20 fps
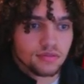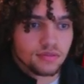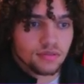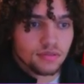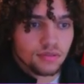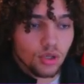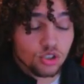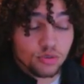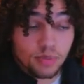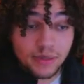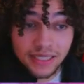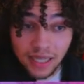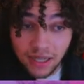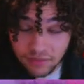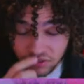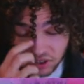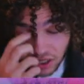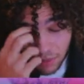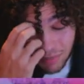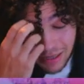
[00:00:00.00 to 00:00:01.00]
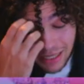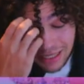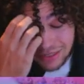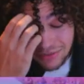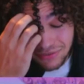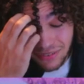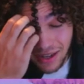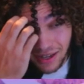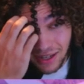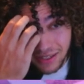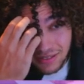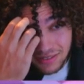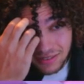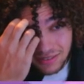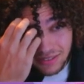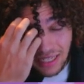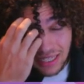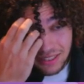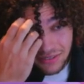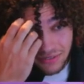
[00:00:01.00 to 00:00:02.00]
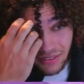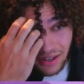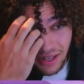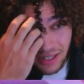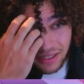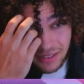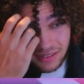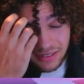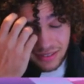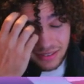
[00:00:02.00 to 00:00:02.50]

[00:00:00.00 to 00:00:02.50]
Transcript: No Spadef drop, but that's fine. That's fine.